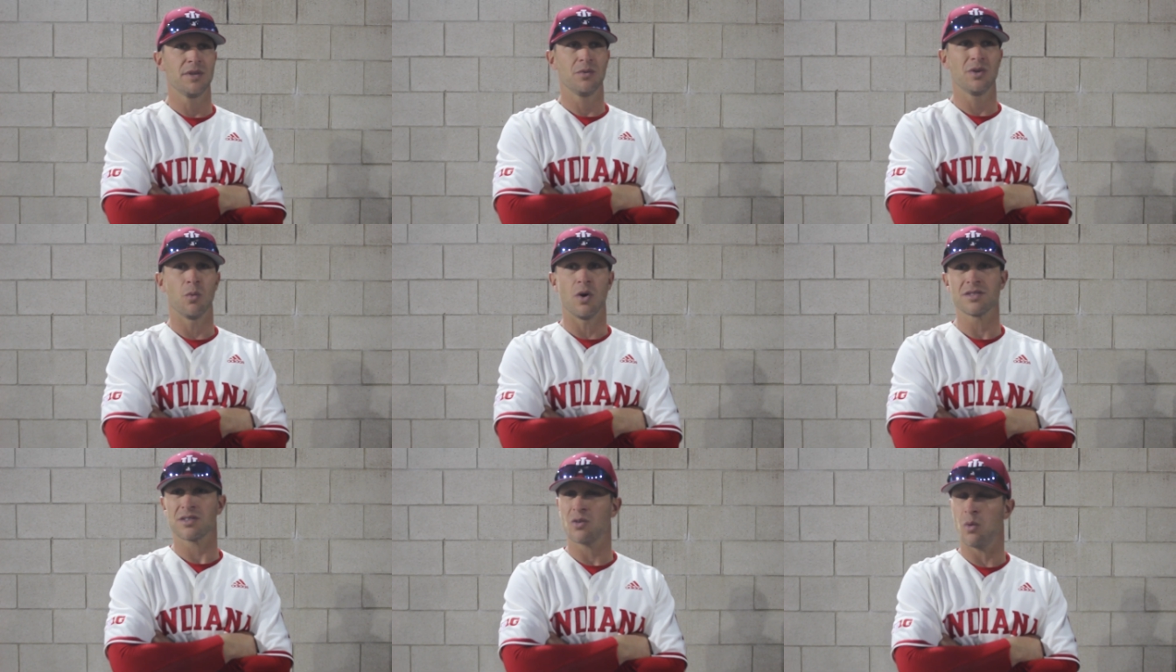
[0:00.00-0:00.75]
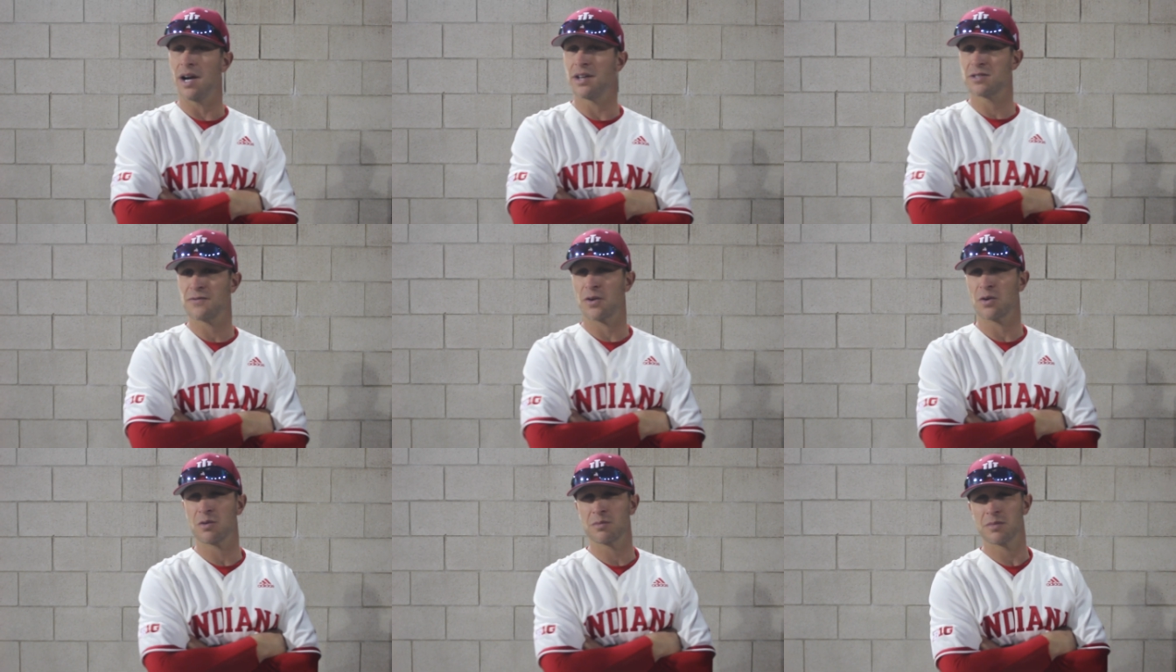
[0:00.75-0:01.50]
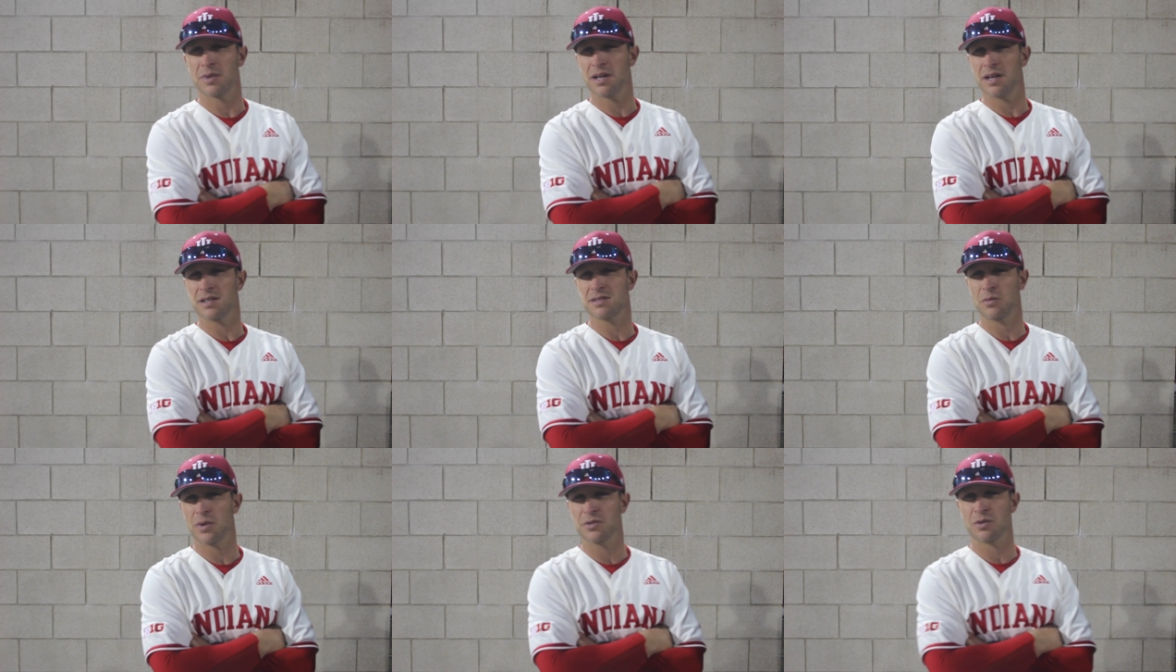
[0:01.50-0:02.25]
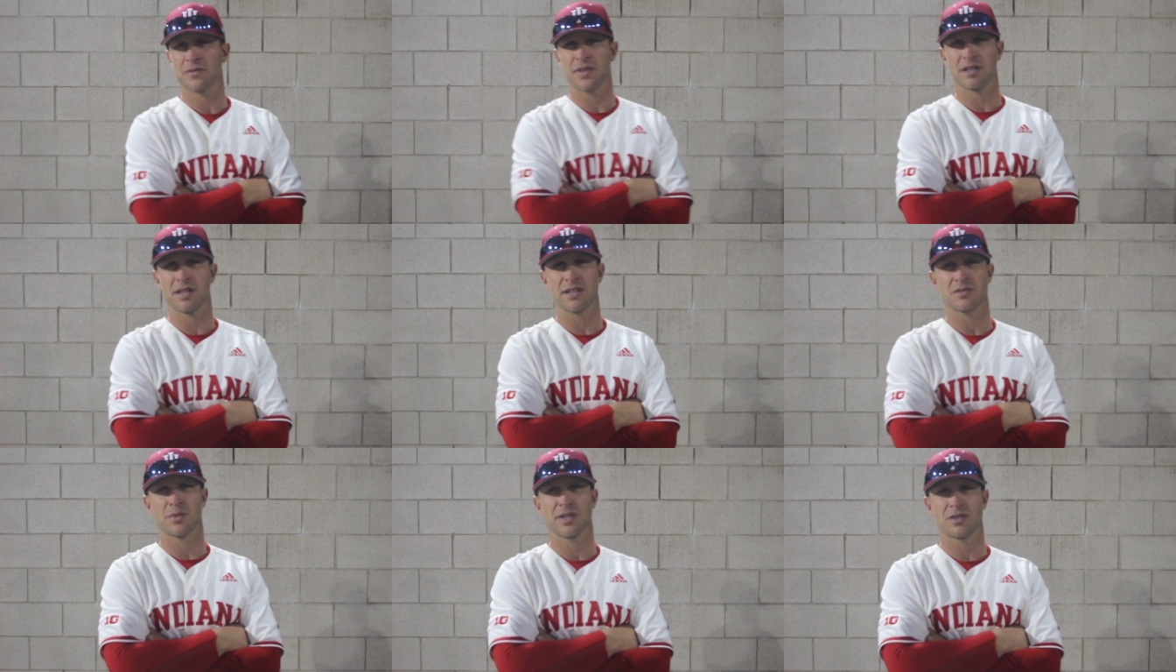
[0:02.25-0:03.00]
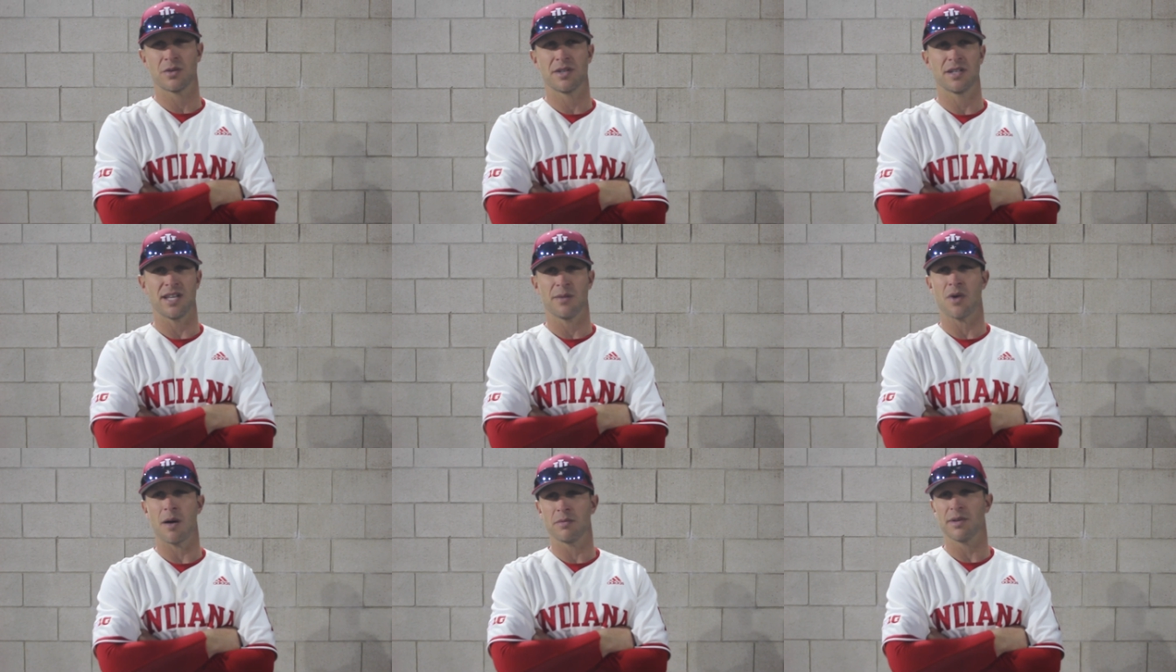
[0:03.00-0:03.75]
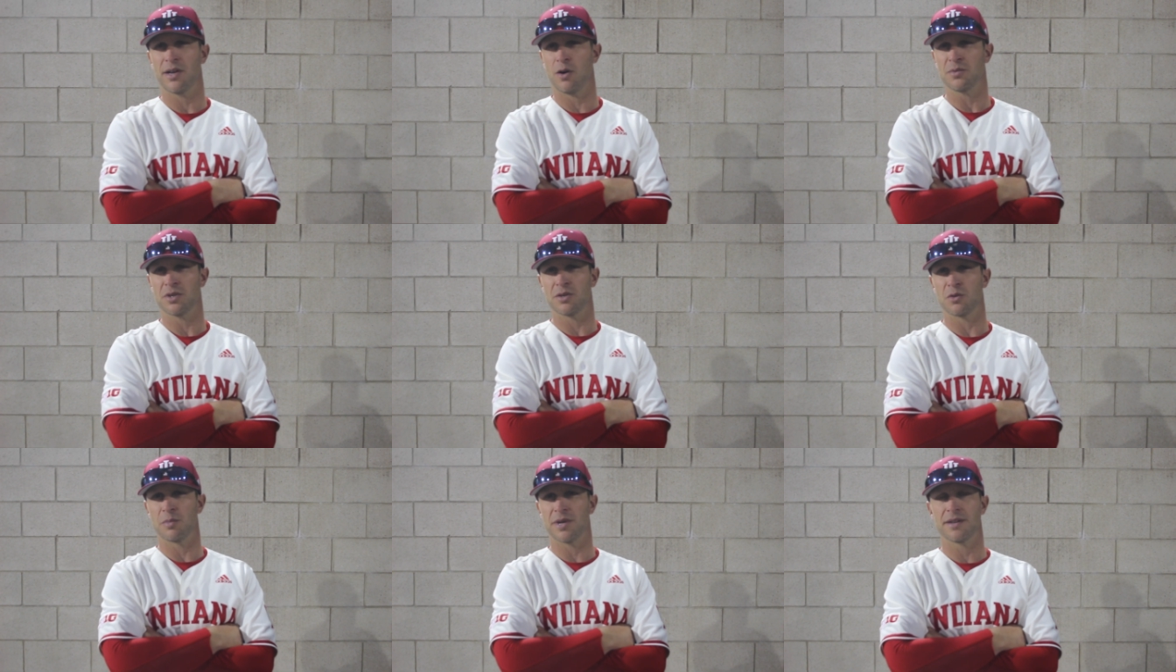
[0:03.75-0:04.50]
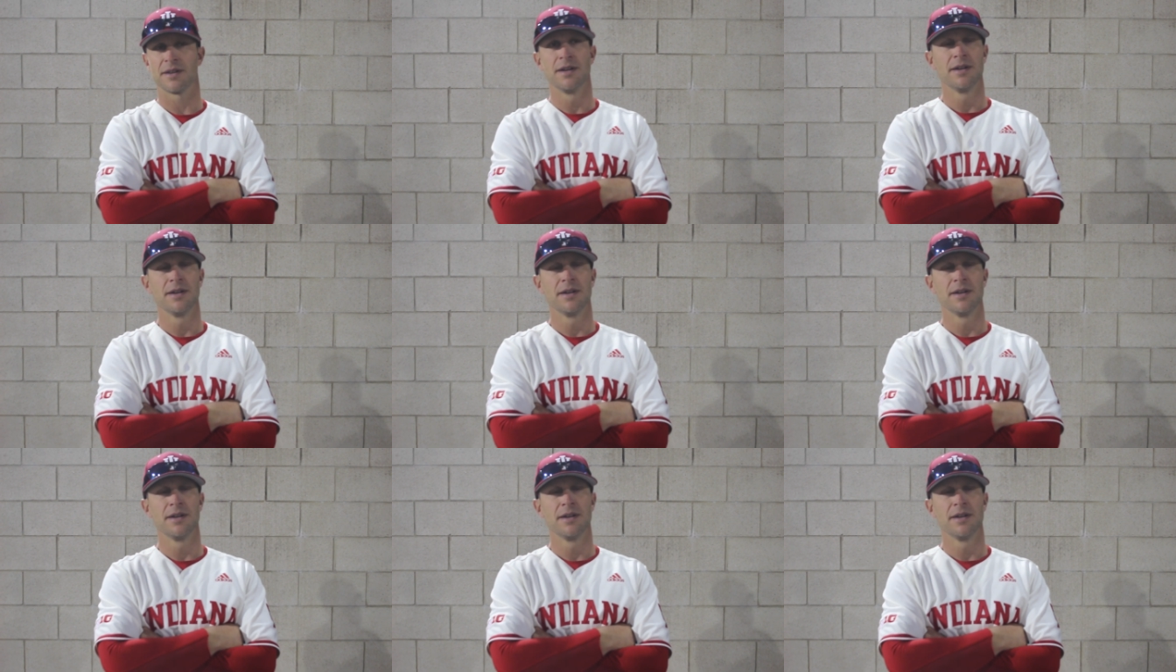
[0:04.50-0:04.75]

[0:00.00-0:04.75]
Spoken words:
He wasn't quite as firm as the Whitgriff kid last week, so I think that probably helped a little bit.